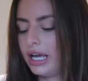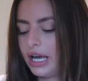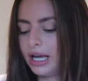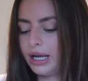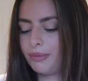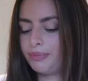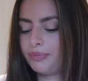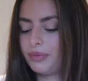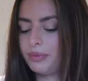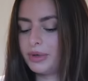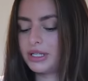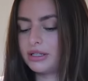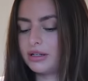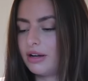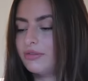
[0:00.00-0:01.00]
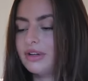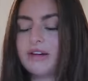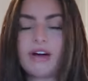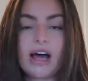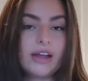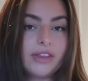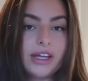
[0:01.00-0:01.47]
Um, but I've
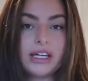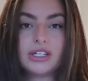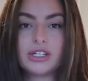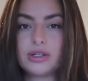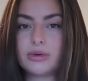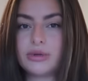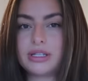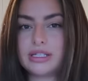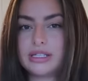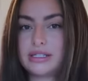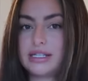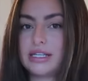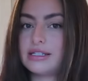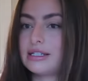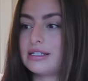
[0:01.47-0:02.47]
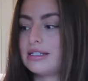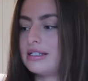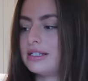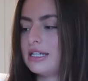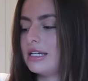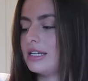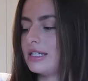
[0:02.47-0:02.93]
never had that issue with Sisters and
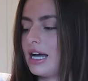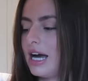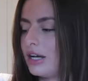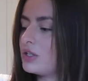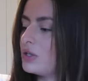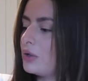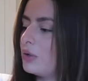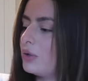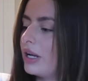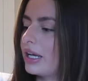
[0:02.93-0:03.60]
Seekers at all.